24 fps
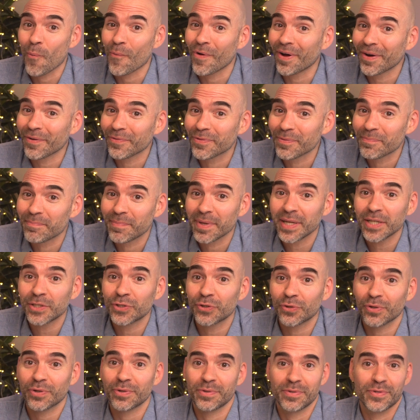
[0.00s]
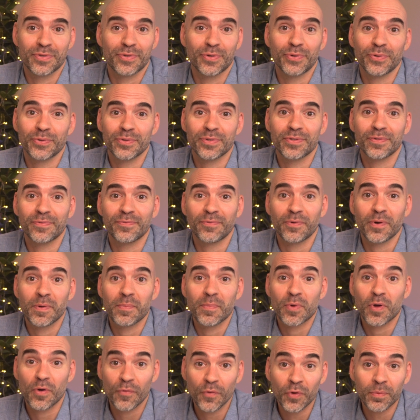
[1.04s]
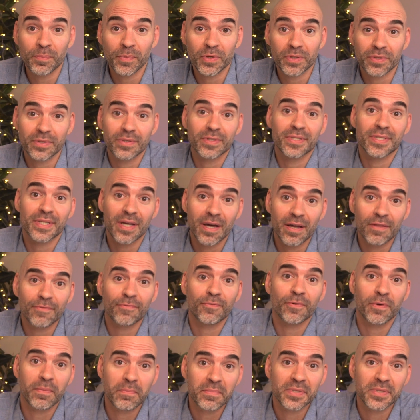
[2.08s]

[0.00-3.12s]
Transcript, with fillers: One of the major concerns from government aside from